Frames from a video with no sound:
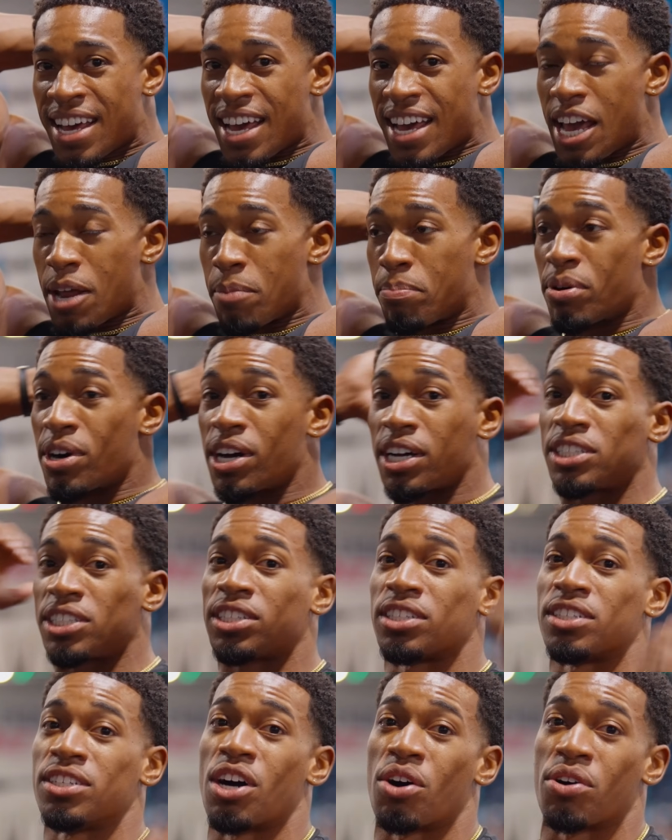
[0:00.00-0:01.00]
and
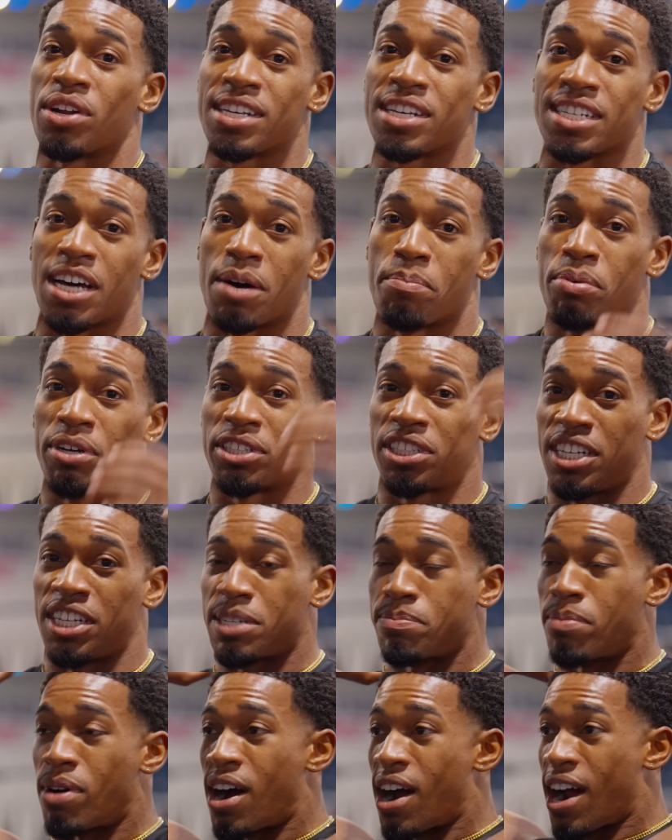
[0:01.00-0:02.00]
push, notice I'm pushing
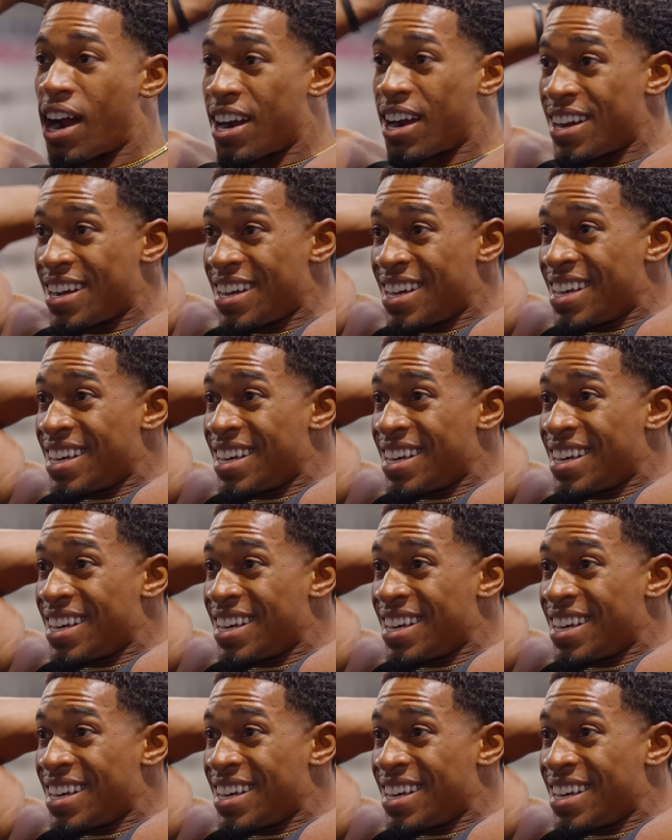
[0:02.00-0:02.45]
this bar